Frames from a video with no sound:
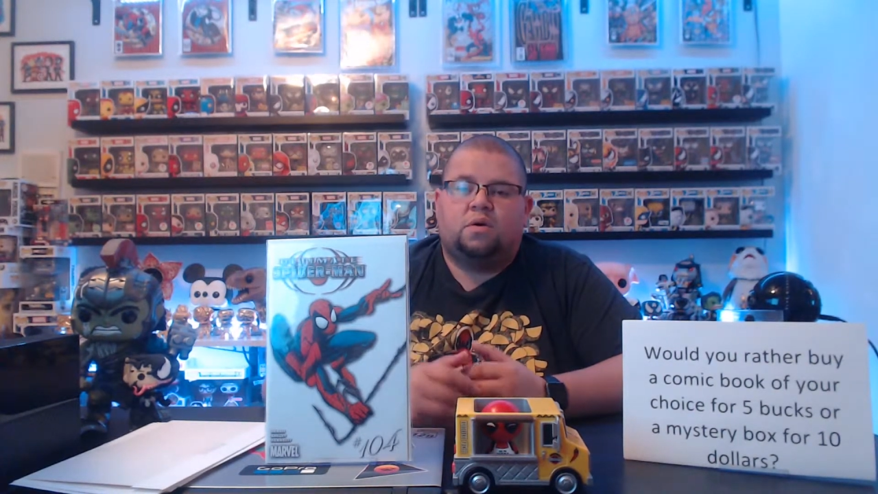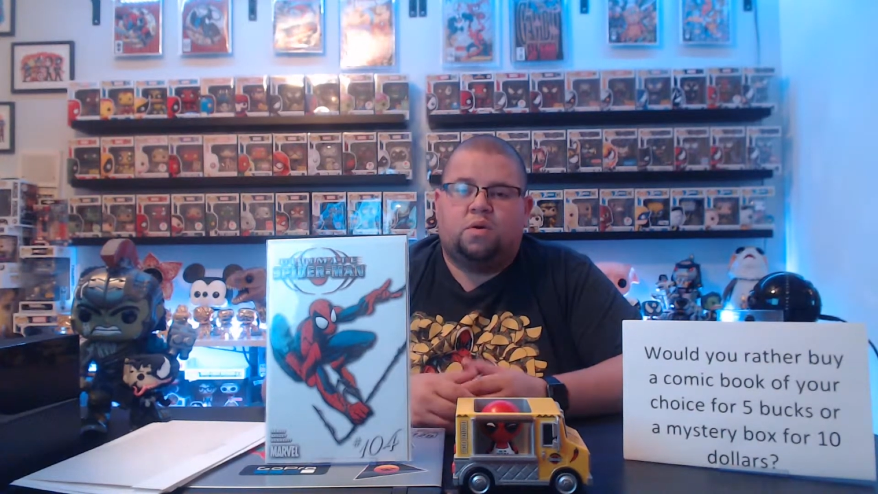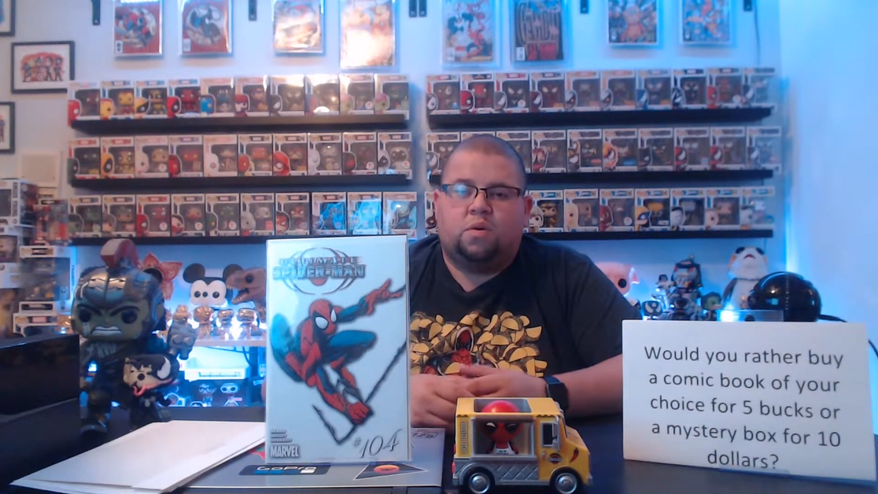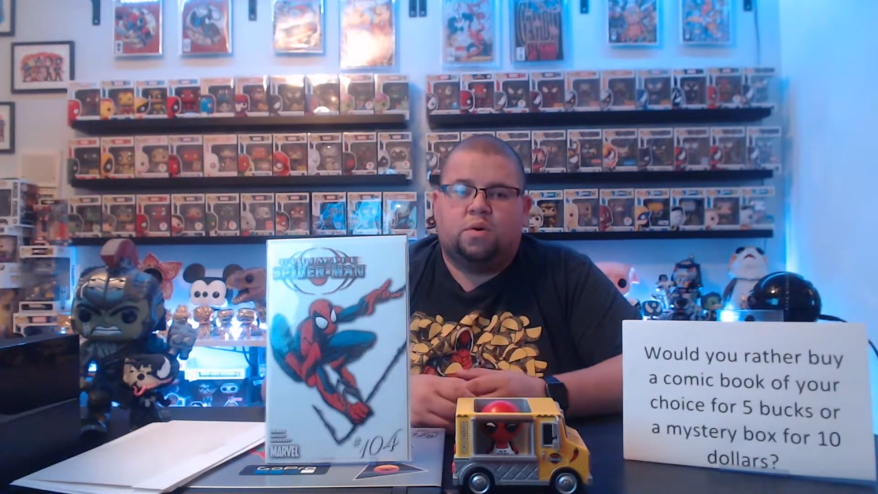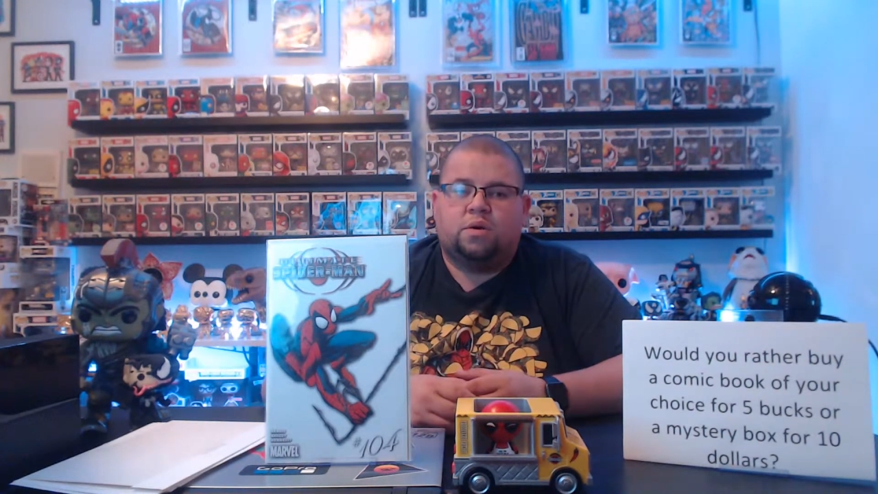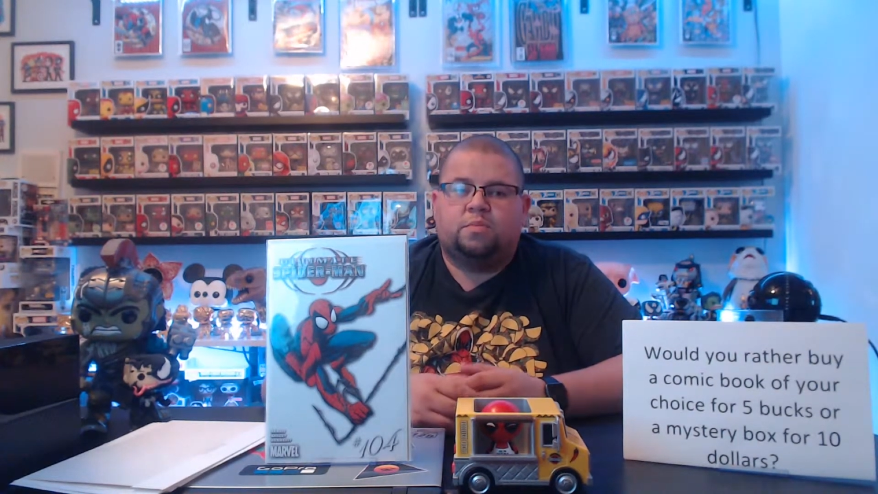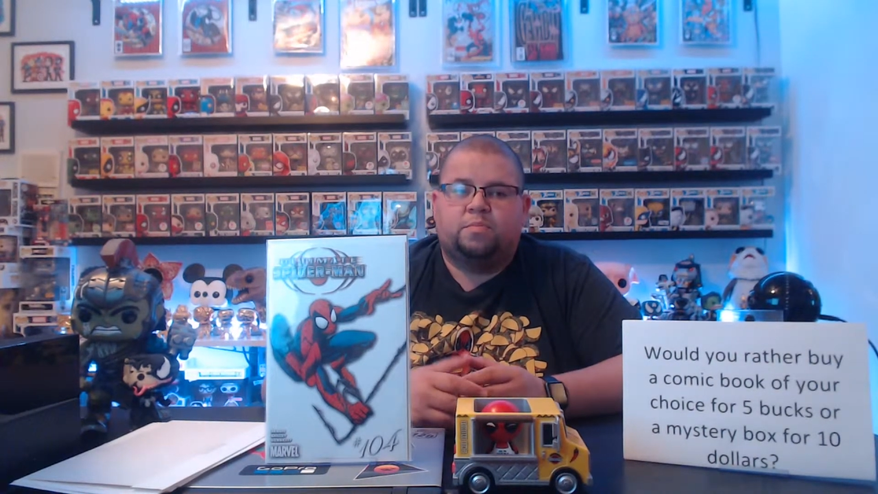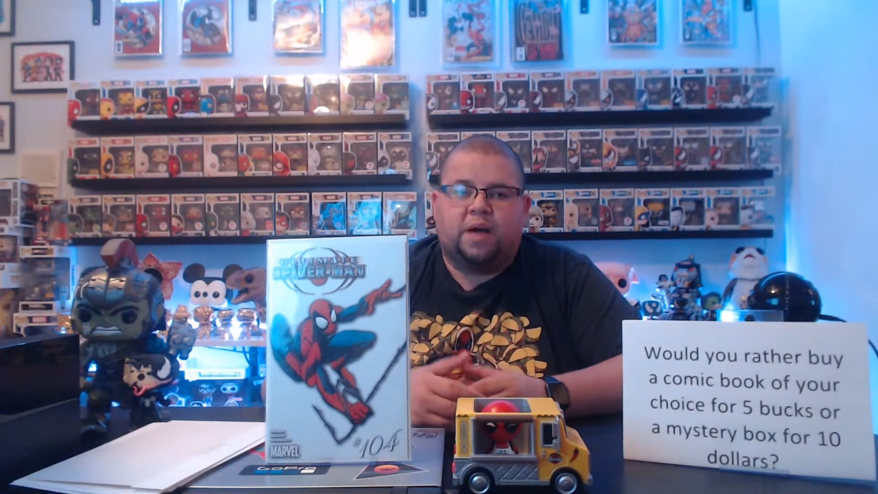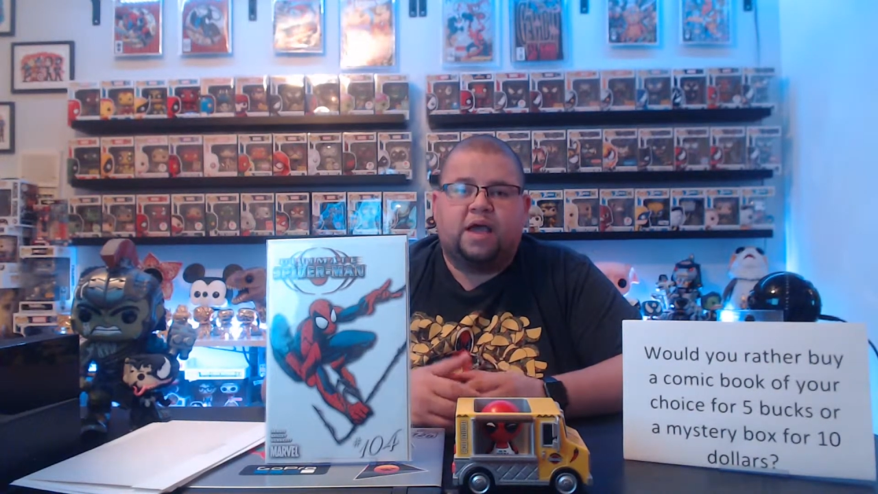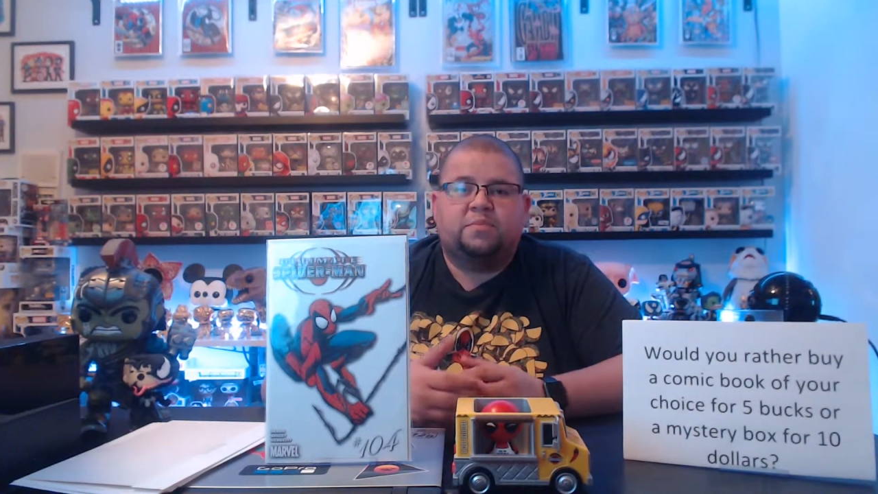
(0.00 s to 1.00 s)
or
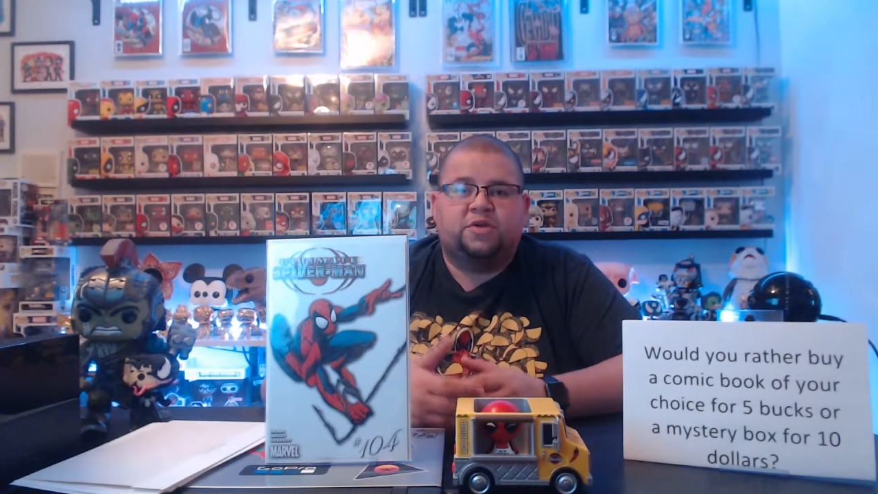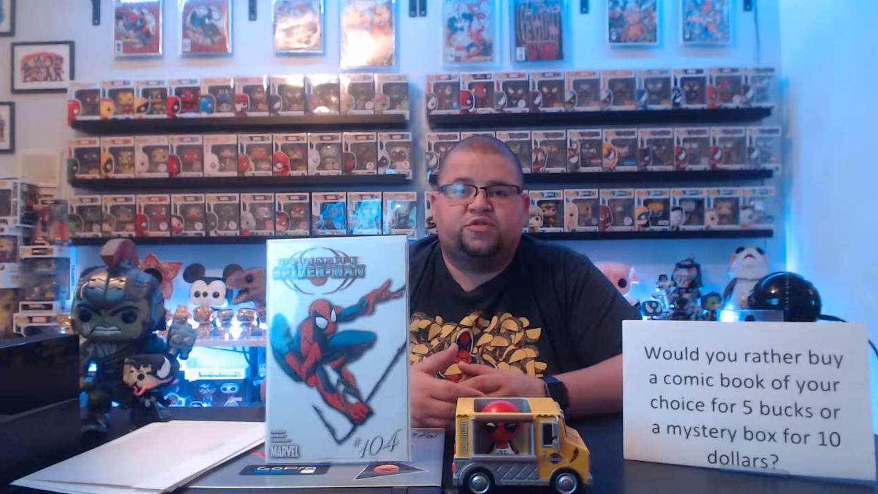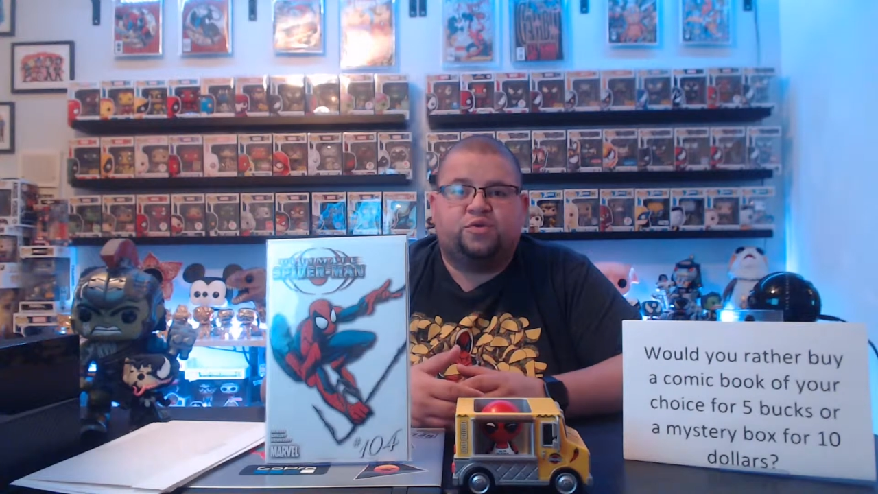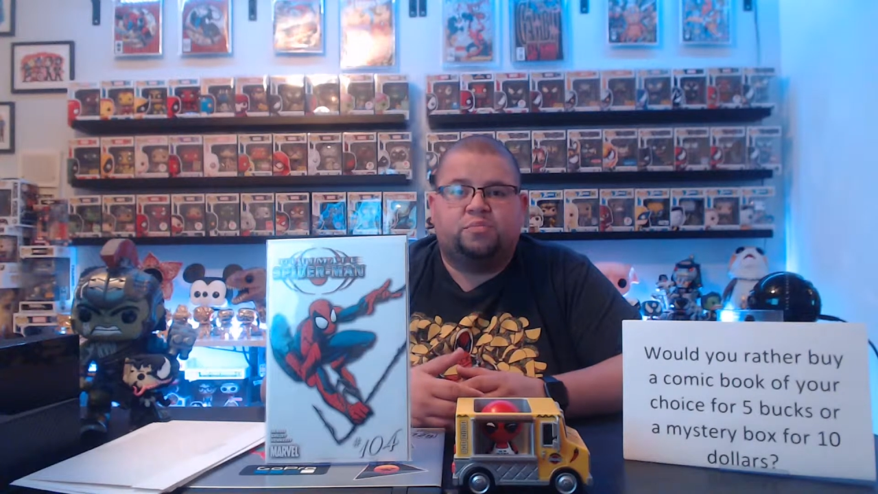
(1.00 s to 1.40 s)
buy a mystery